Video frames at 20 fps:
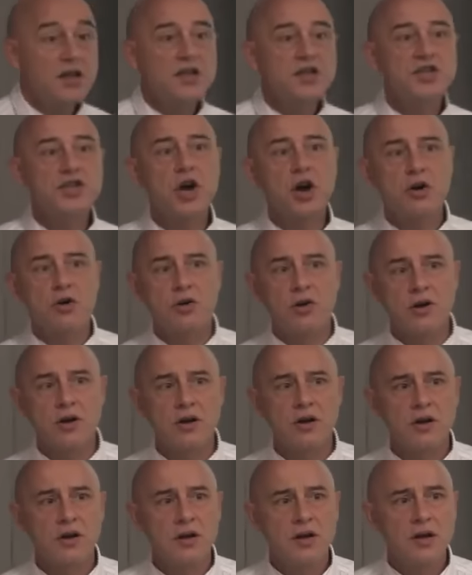So,
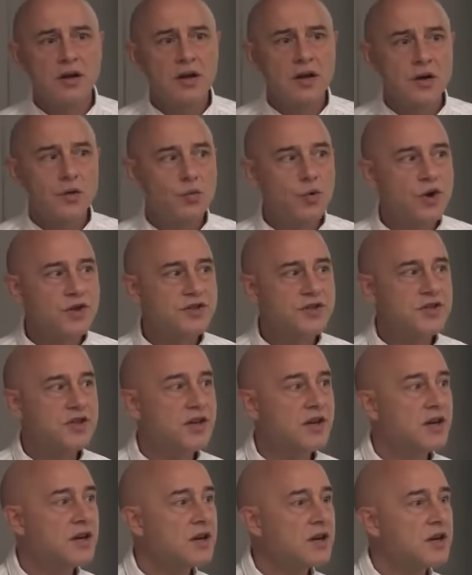what's
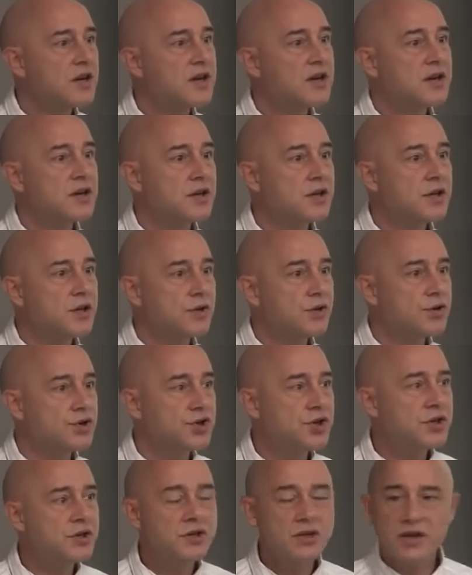the
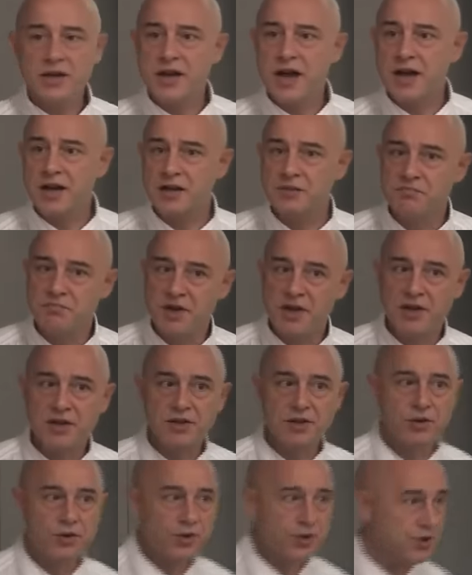conclusion? Another
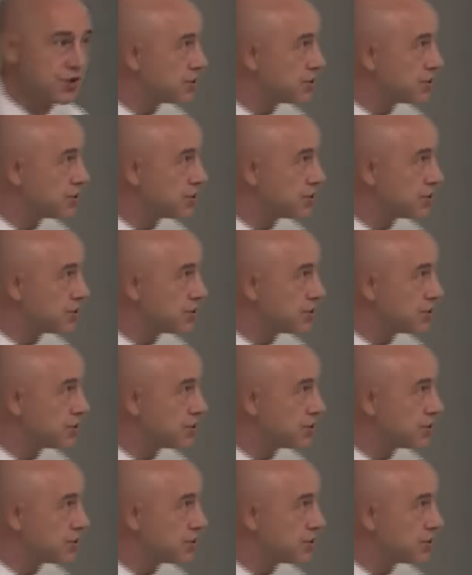minute or